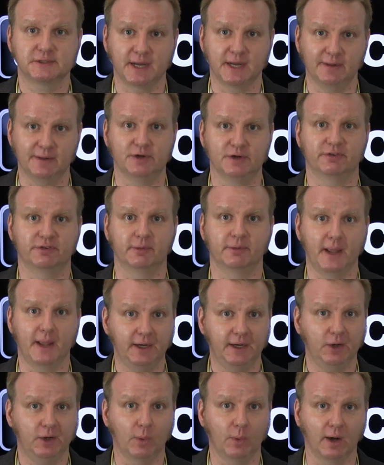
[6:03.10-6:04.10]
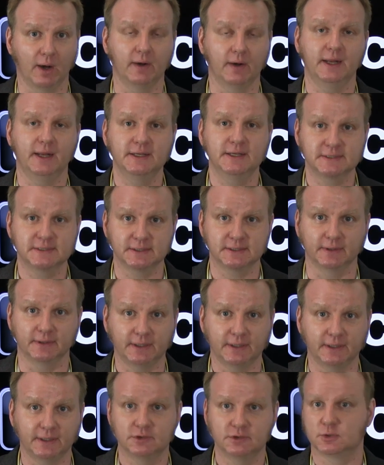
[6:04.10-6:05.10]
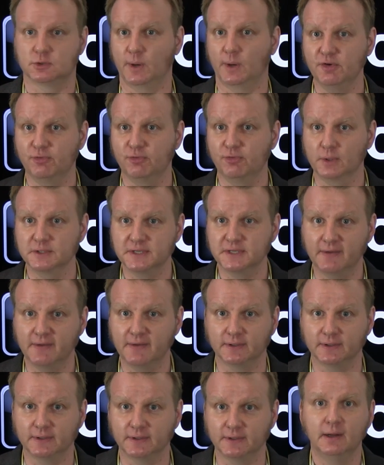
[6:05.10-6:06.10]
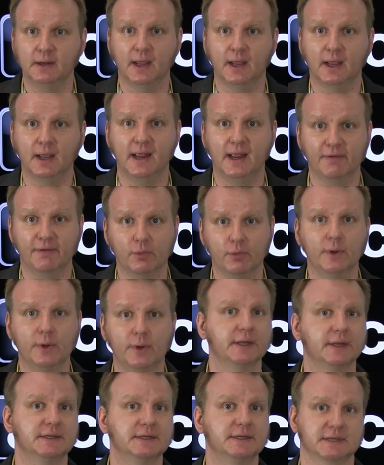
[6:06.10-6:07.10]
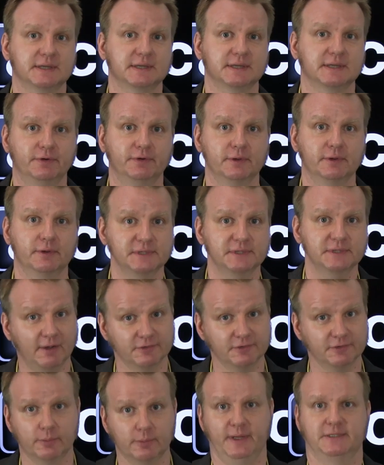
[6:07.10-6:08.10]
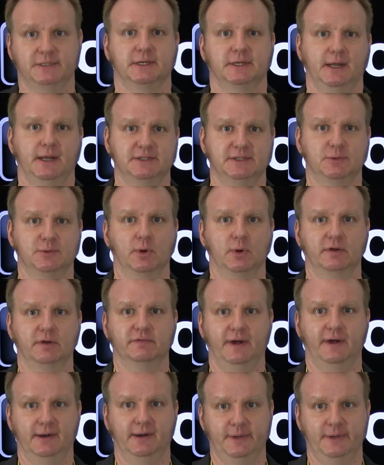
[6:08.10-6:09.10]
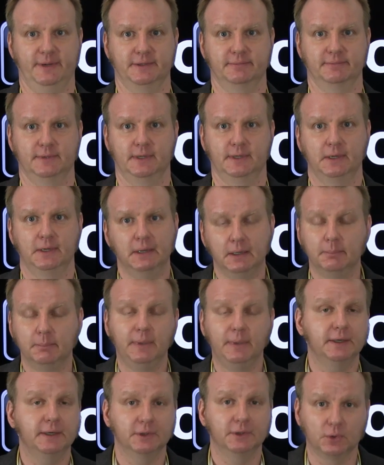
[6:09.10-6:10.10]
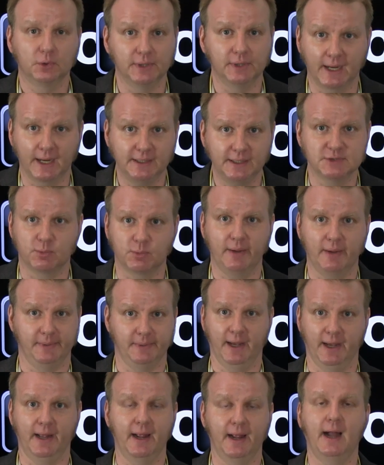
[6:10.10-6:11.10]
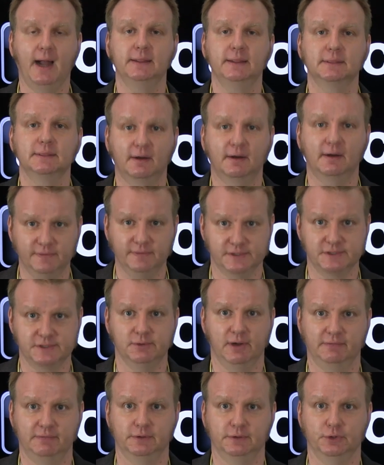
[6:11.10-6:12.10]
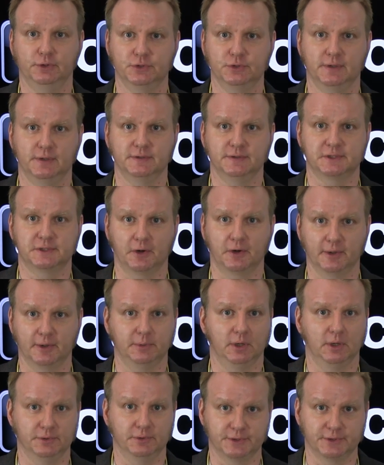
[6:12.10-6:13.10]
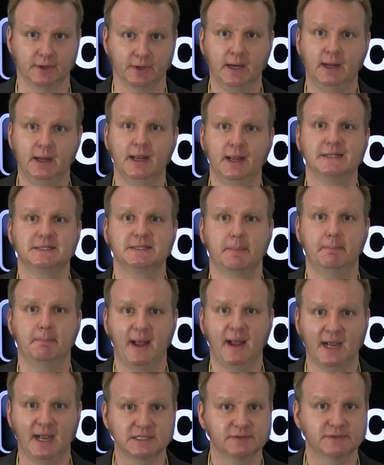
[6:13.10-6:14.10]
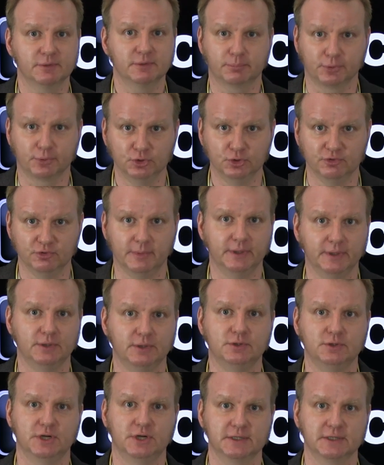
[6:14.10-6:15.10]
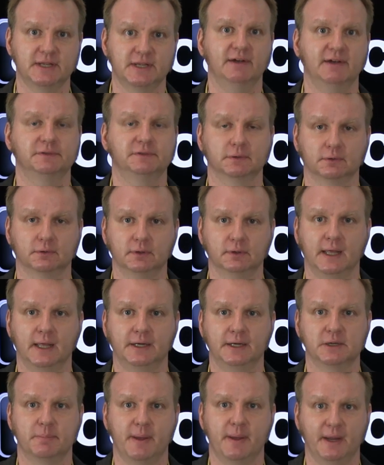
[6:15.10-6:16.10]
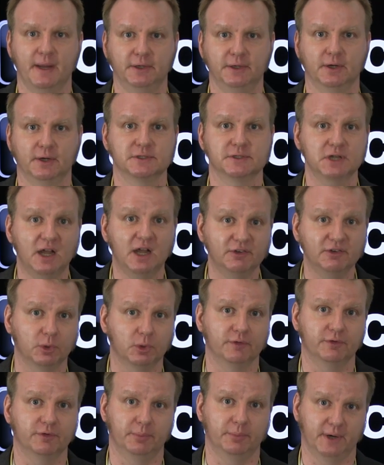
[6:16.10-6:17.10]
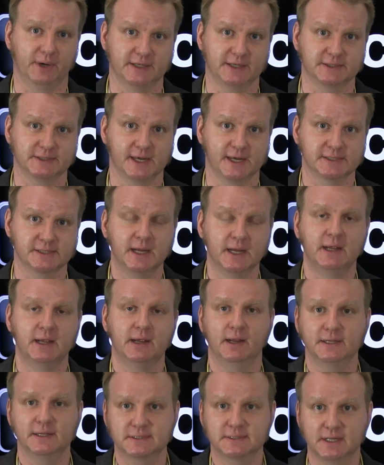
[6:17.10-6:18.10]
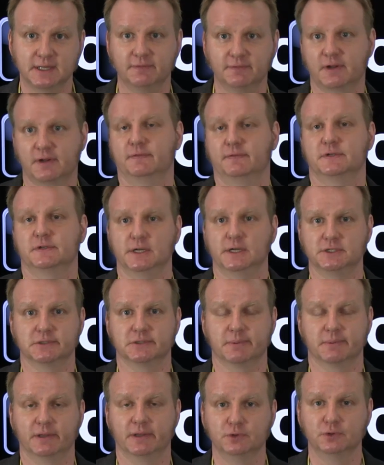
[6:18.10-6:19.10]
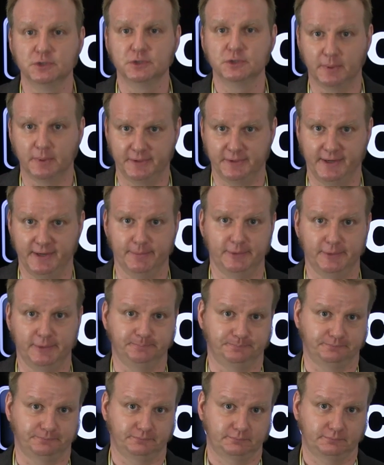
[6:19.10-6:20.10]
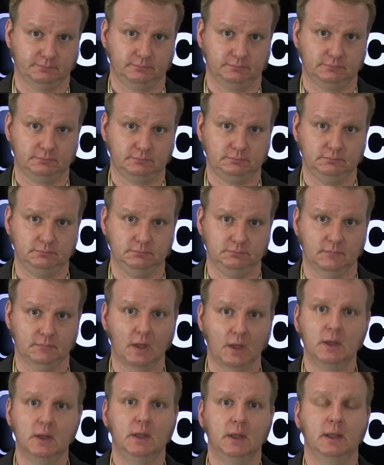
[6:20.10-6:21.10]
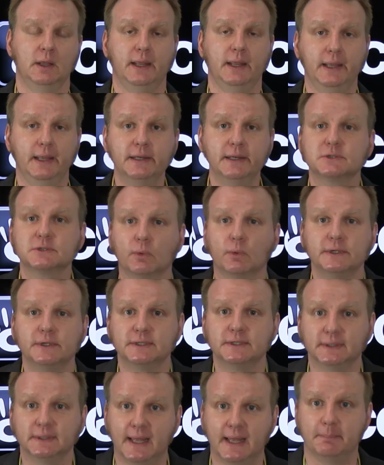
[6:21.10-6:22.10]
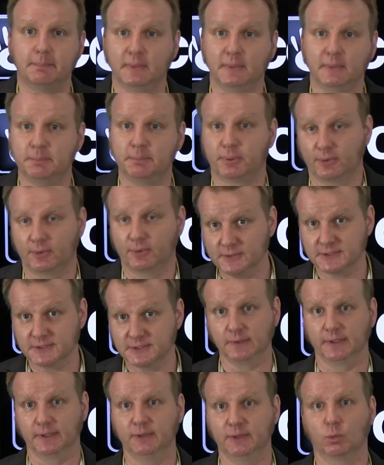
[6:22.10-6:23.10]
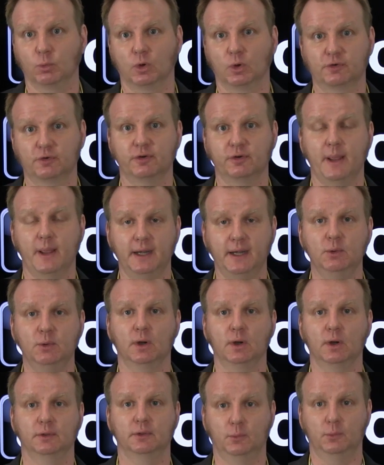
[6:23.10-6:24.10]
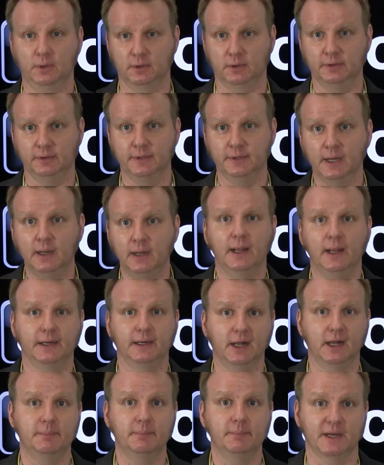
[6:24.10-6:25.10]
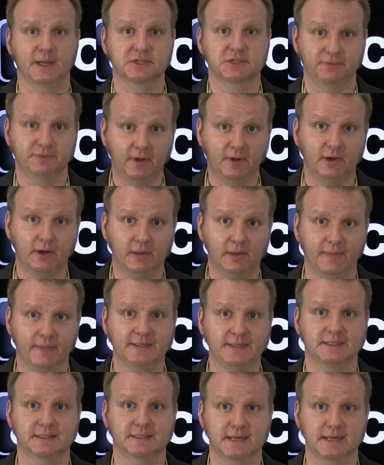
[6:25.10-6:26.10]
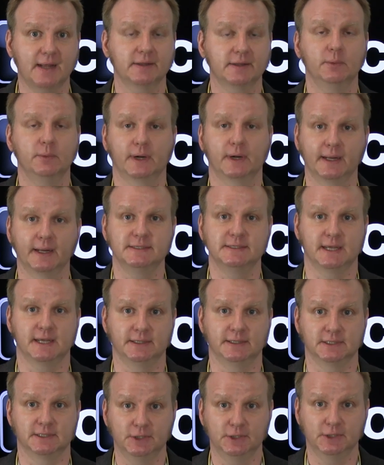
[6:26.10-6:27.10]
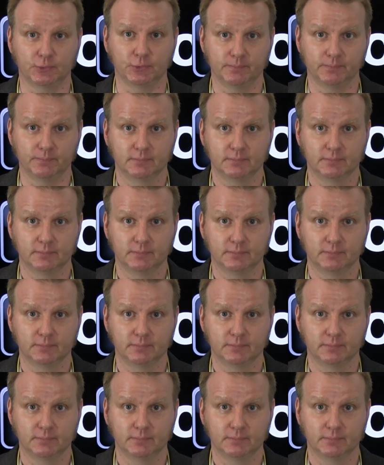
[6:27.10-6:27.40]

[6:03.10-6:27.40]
talent from anywhere instantly, 24/7, and everyone can decide for themselves what makes a nice work environment. Being an old 90s web guy, I love this new evolution in startup culture. It's a massive improvement. You just have to learn how to depend on software for process instead of conversations by the foosball table. It is going to let me personally work from anywhere in the world, and come next fall, that's exactly what I intend to do.